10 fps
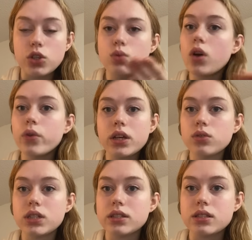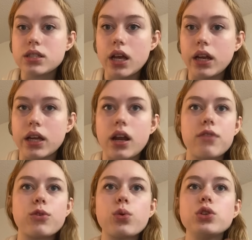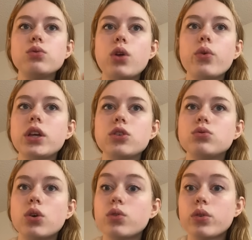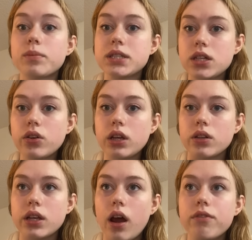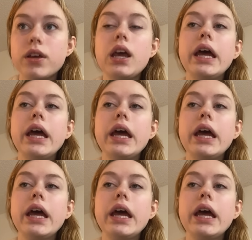You know that you didn't study enough, or you know that you don't know the material enough.